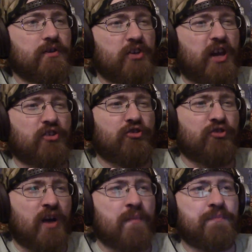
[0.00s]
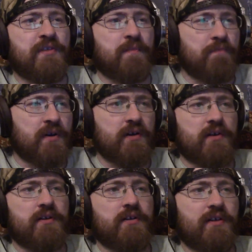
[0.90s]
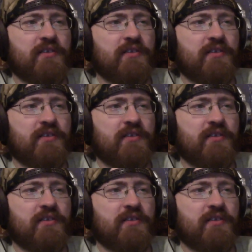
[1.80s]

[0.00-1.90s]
Yeah, let's stomp in the mud.